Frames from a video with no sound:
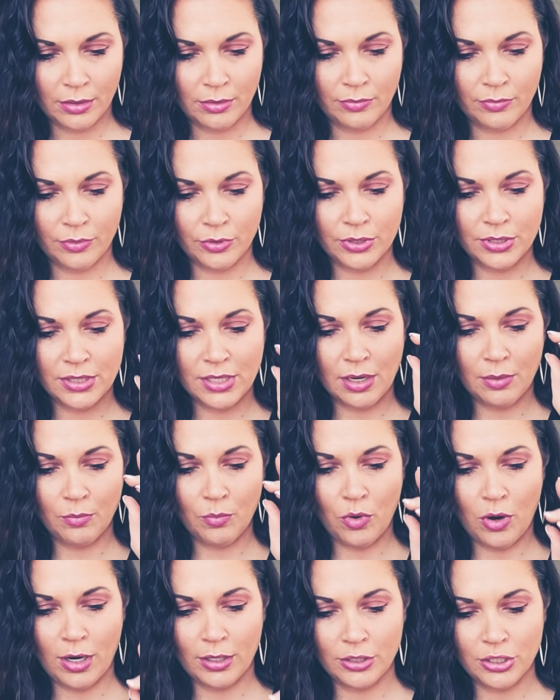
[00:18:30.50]
for some
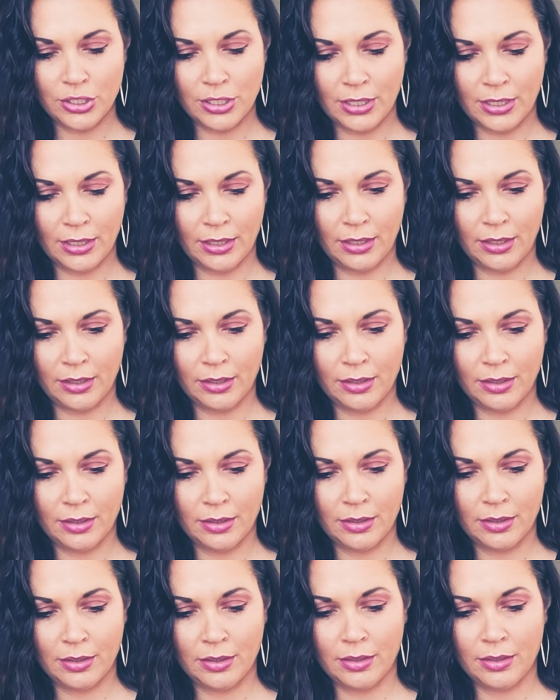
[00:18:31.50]
watching,
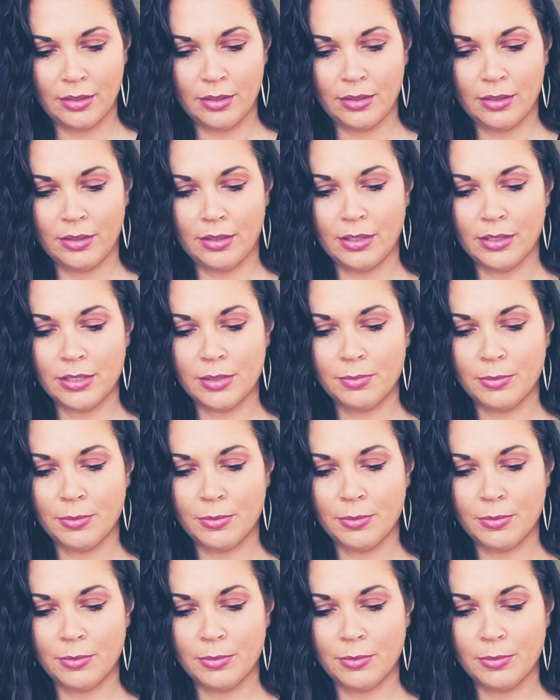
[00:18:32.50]
this